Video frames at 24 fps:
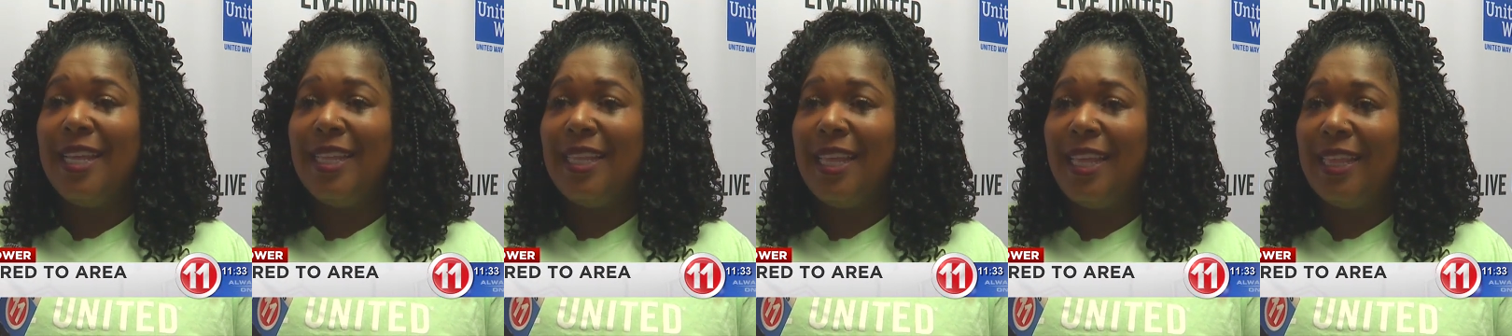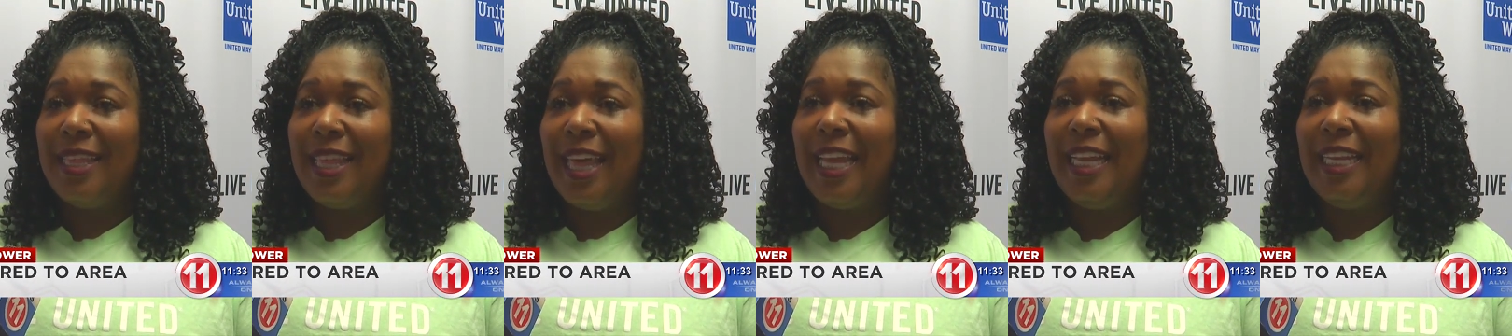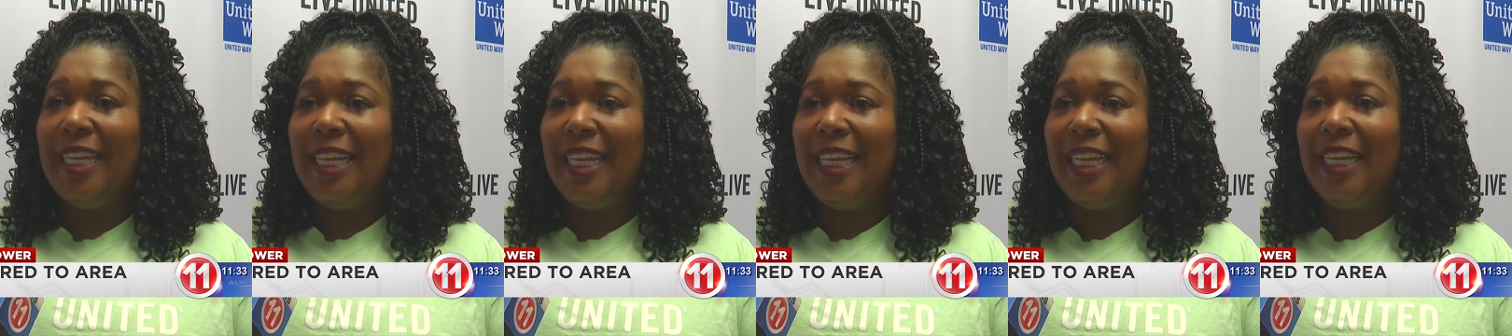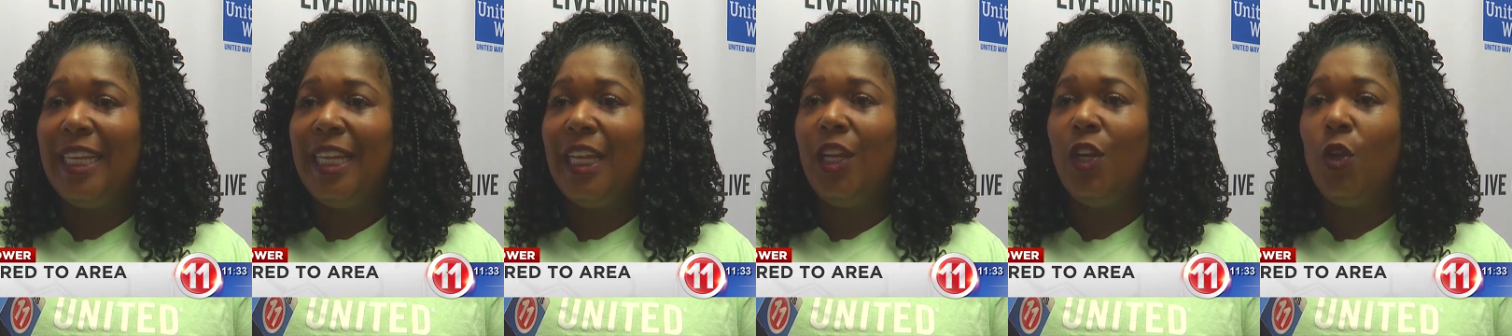that they
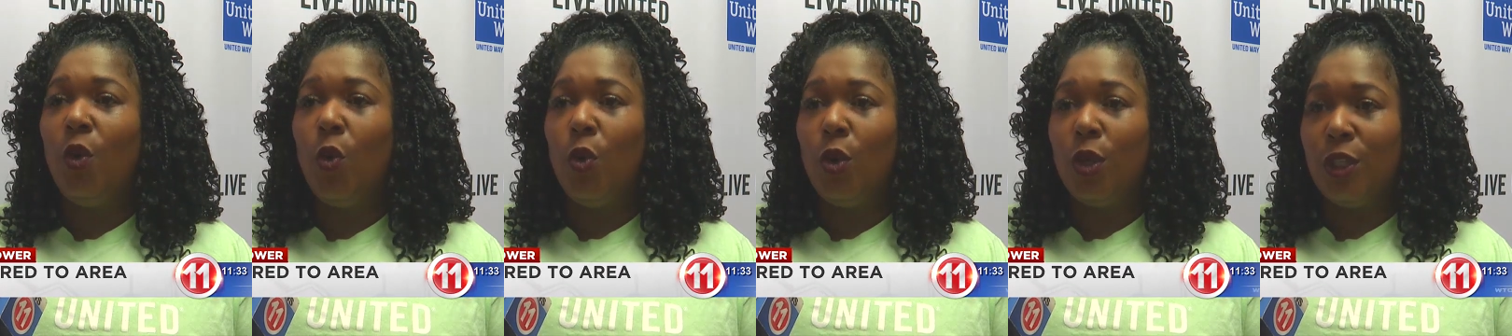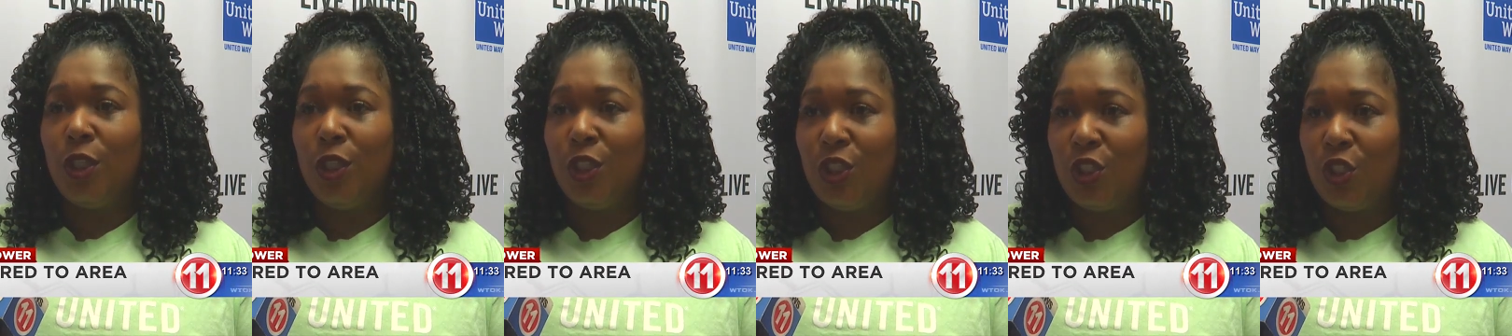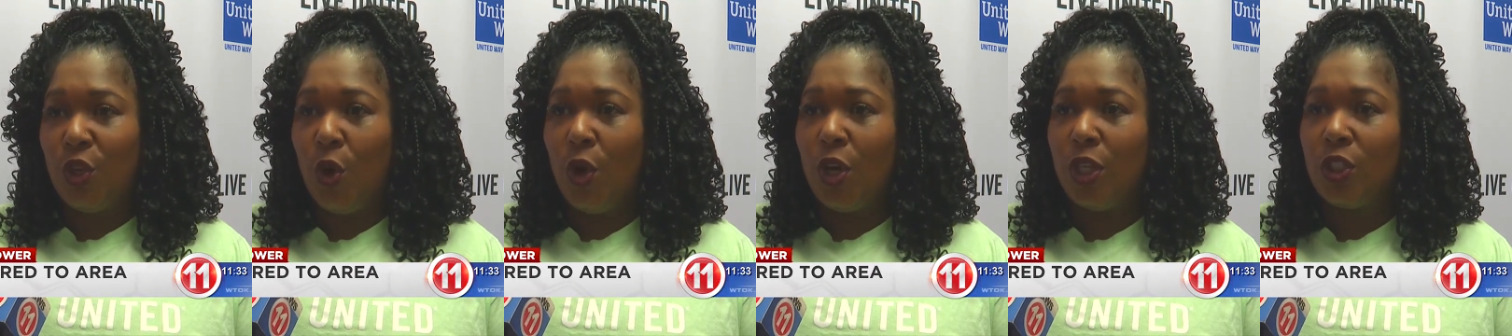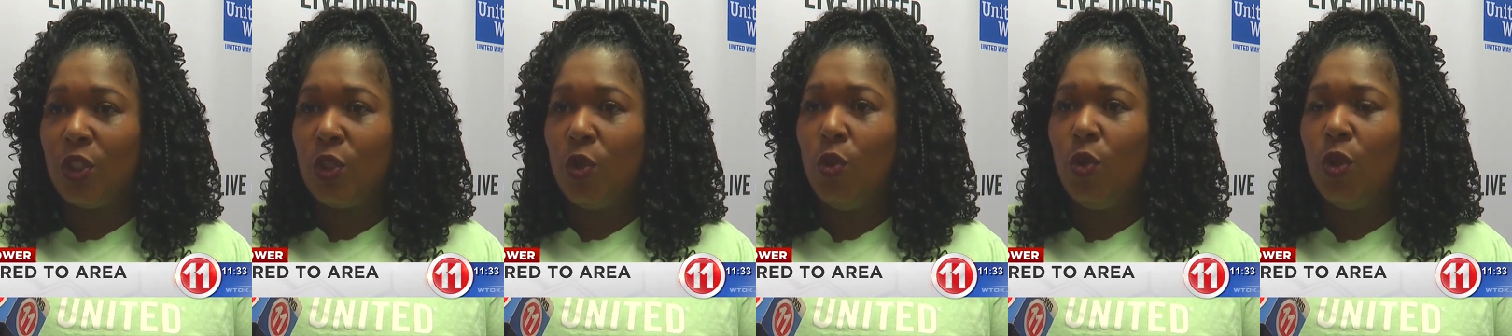need in order to
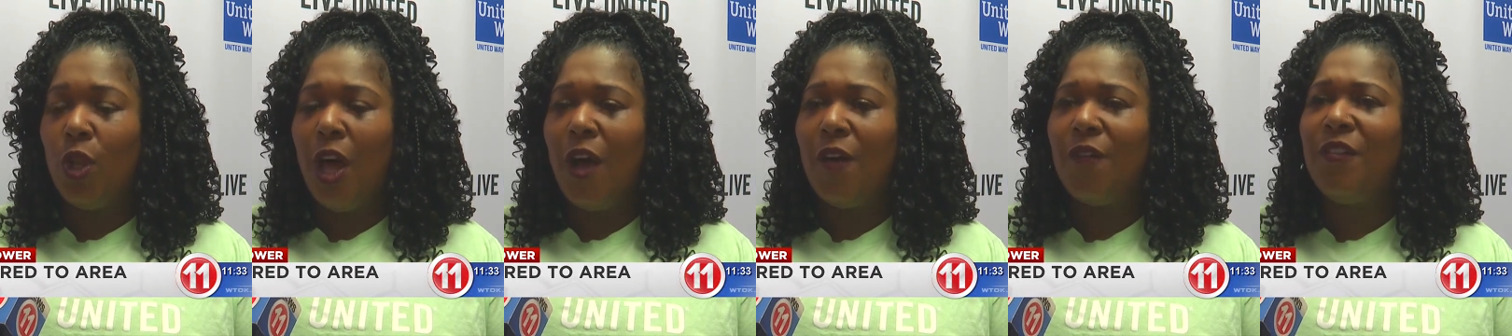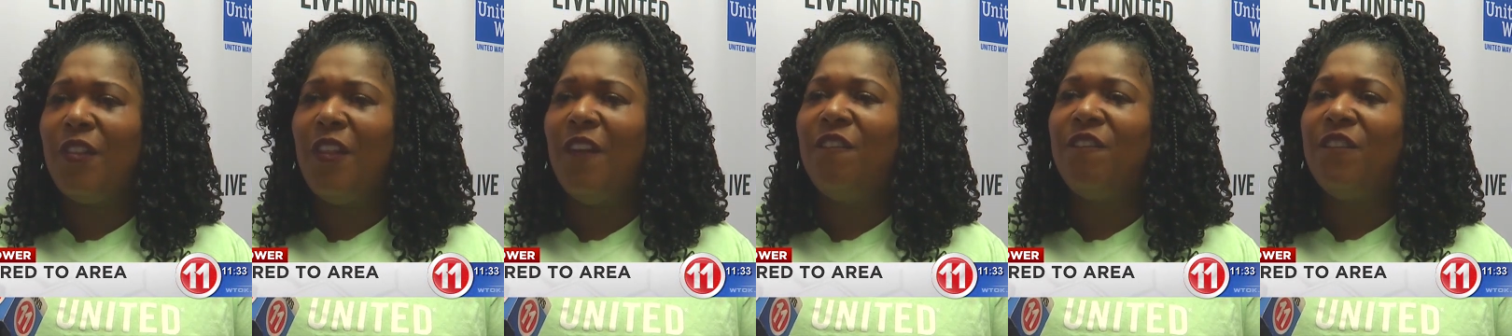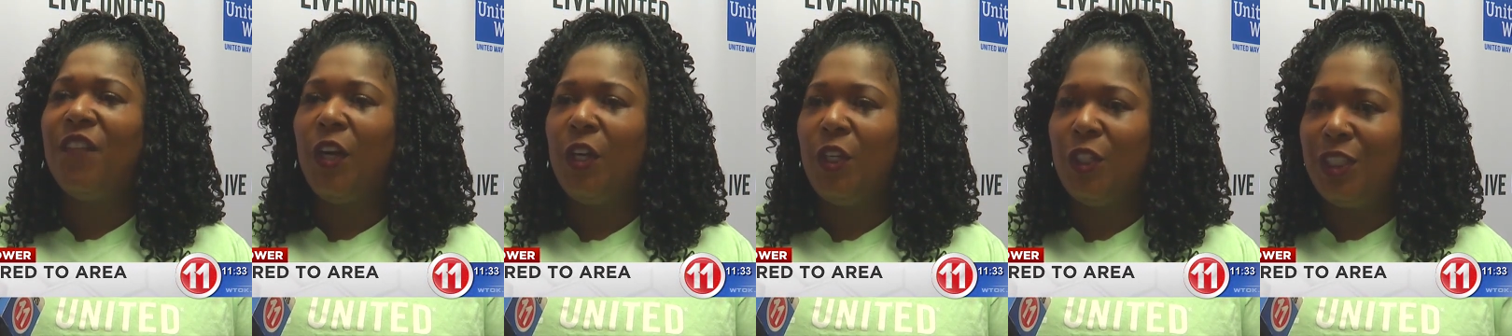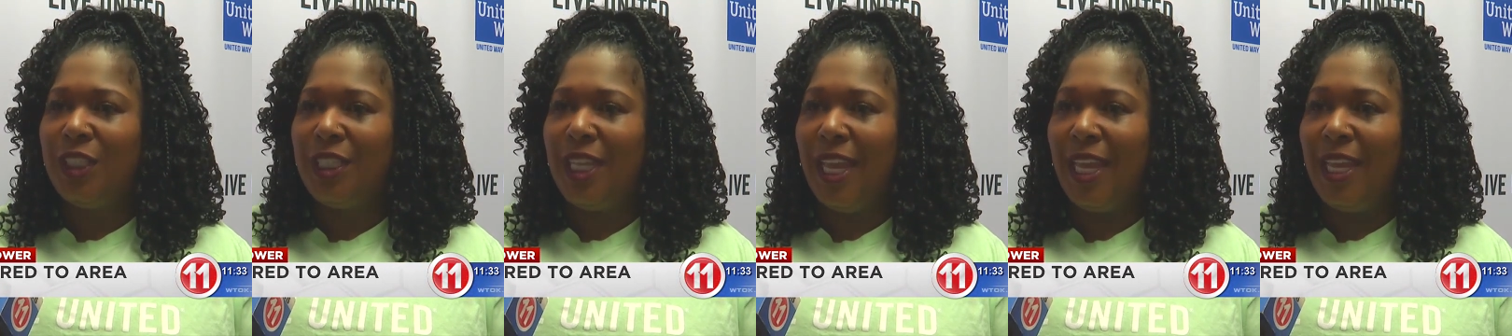start school off the
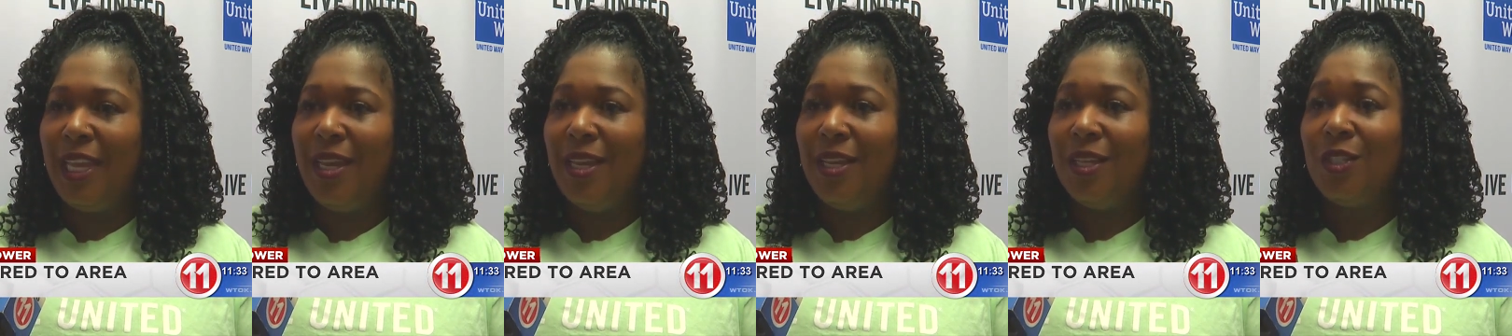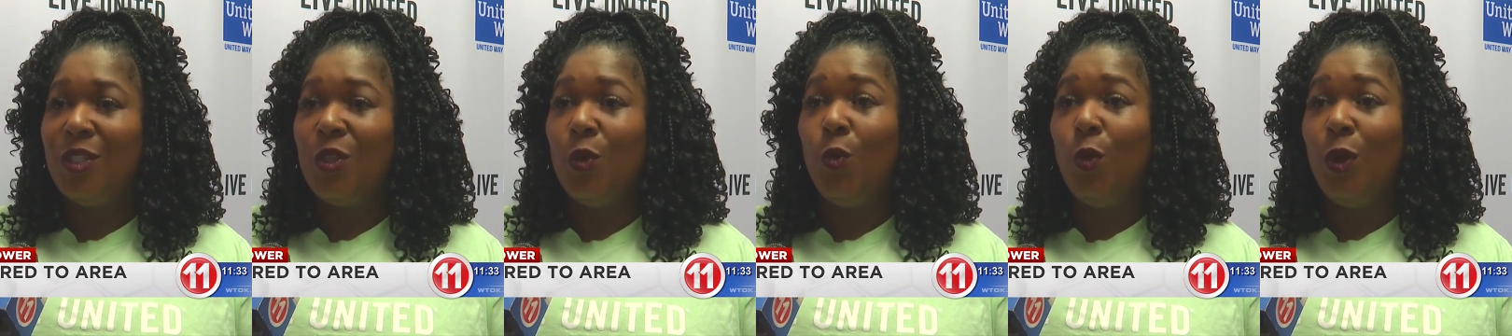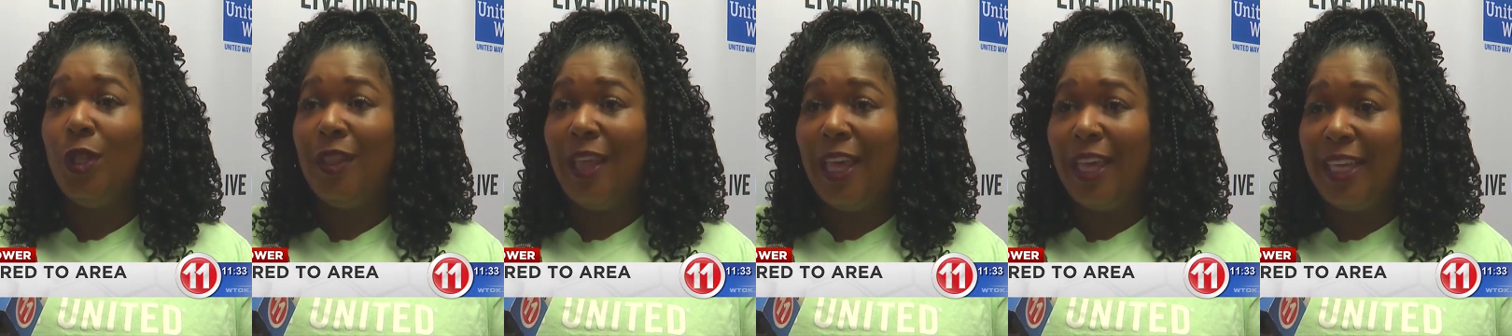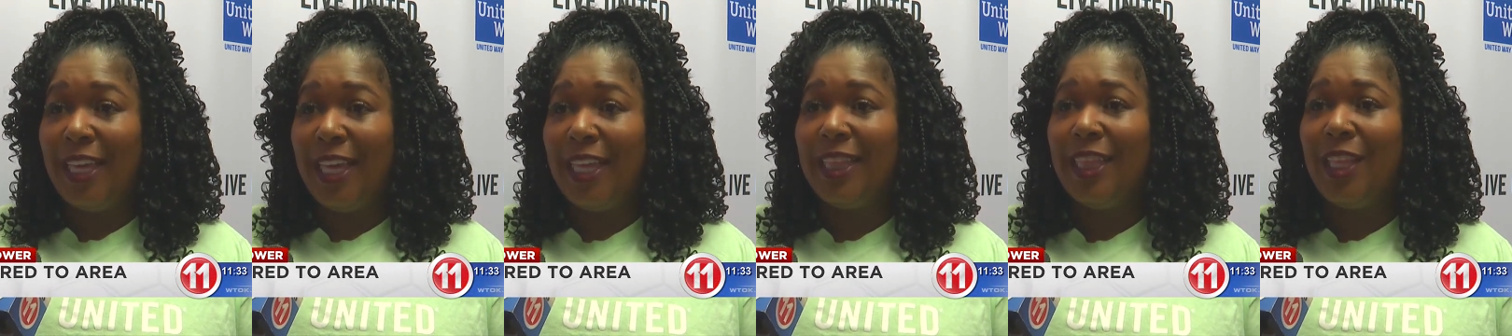first day. So when
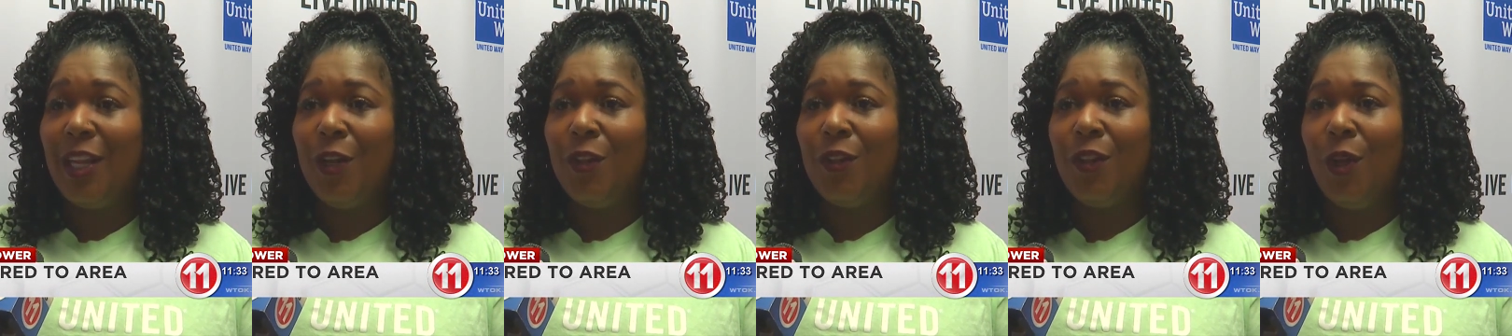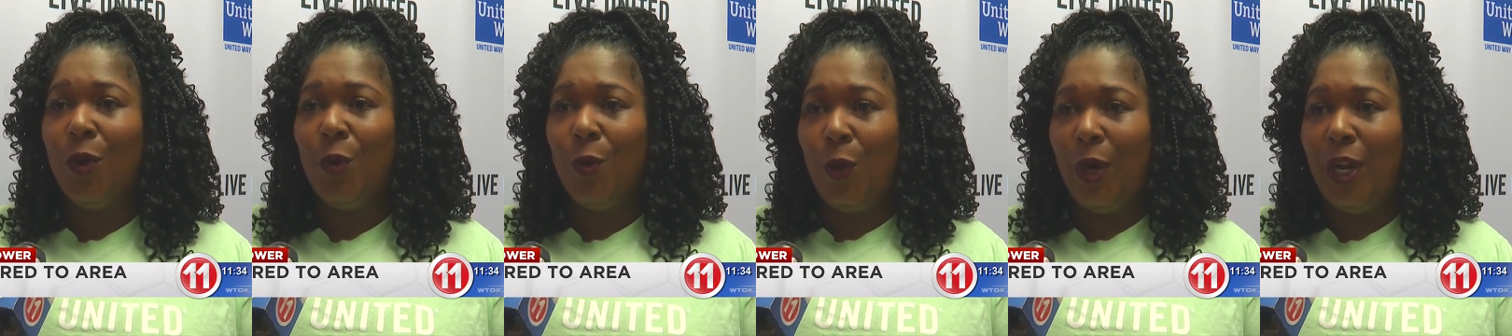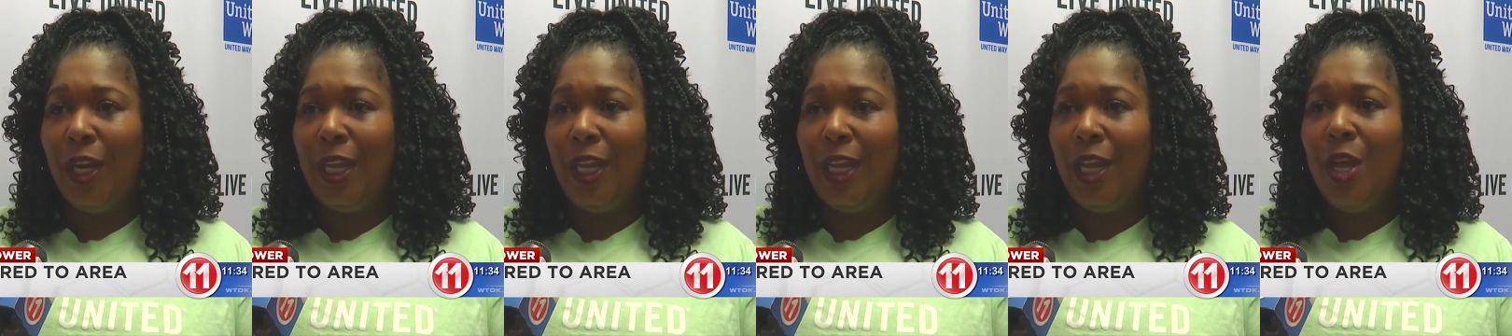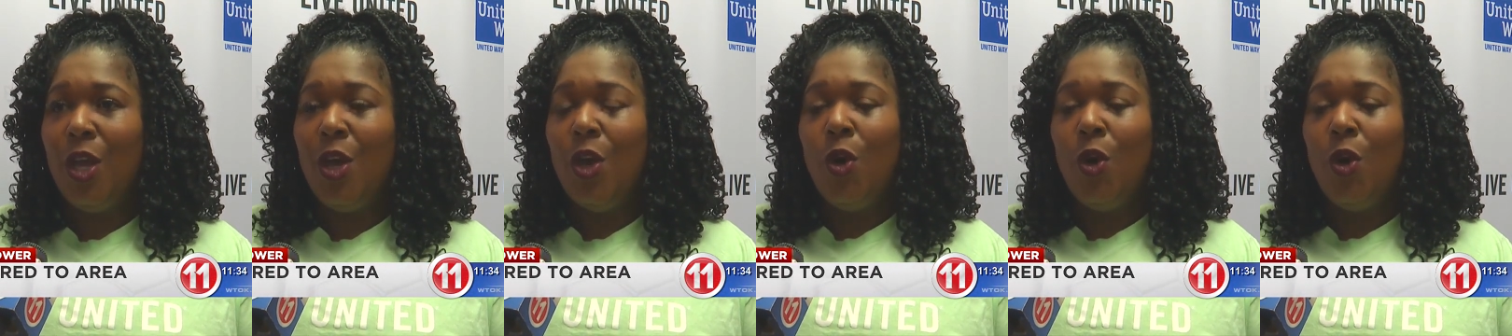they get there, they're ready.